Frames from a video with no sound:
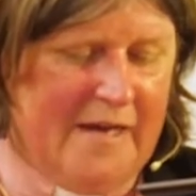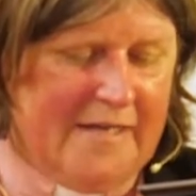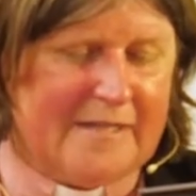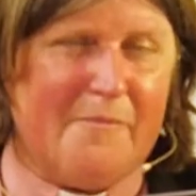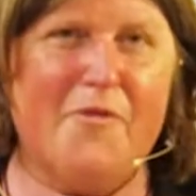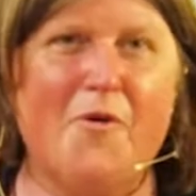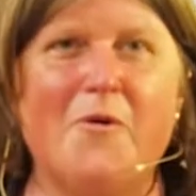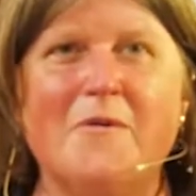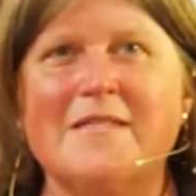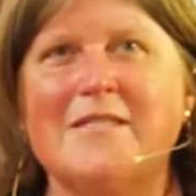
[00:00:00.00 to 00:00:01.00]
some
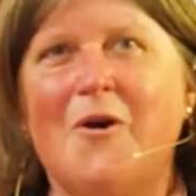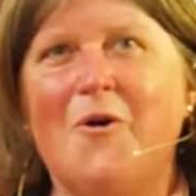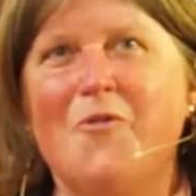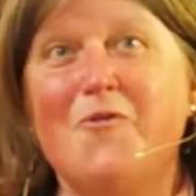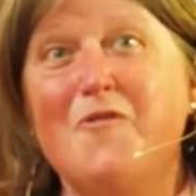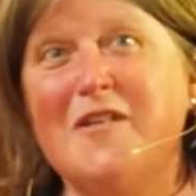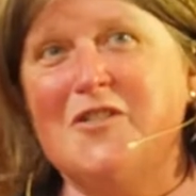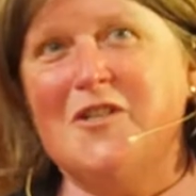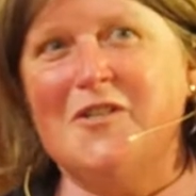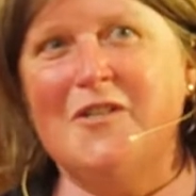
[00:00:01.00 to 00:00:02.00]
thoughts on the
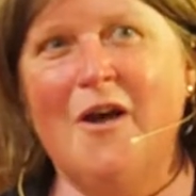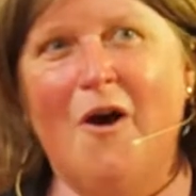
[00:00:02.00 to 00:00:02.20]
vision